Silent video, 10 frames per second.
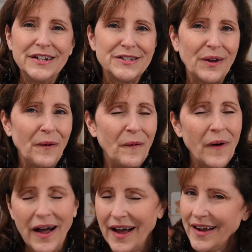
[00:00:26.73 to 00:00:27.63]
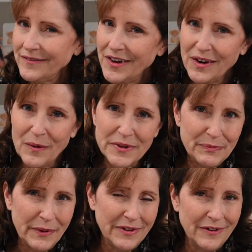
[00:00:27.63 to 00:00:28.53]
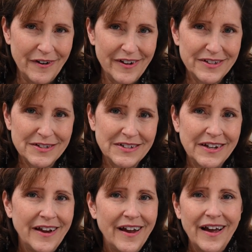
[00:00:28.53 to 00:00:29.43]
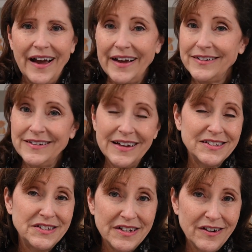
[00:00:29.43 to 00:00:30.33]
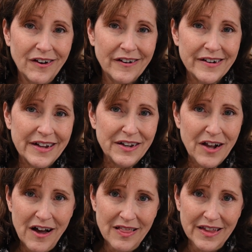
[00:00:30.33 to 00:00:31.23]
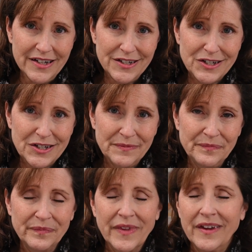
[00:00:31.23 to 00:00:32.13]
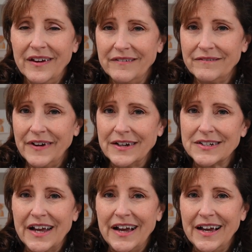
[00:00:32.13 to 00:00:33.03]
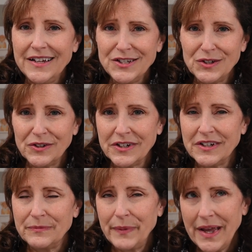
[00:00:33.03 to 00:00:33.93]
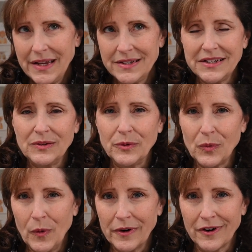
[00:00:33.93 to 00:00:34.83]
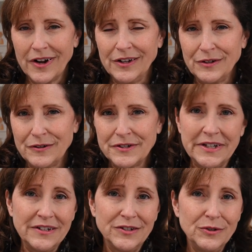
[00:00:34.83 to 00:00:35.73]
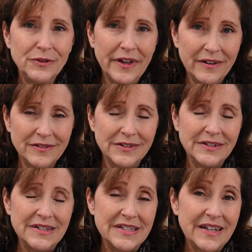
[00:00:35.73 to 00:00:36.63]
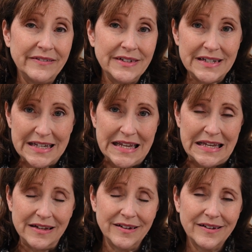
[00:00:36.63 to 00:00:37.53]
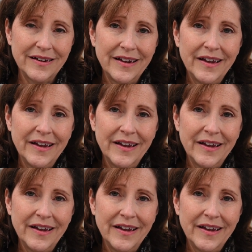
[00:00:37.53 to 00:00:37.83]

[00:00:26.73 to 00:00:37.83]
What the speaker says: So I have not always been an artist. I did not study art in college. In fact, I started painting with watercolors in 2017.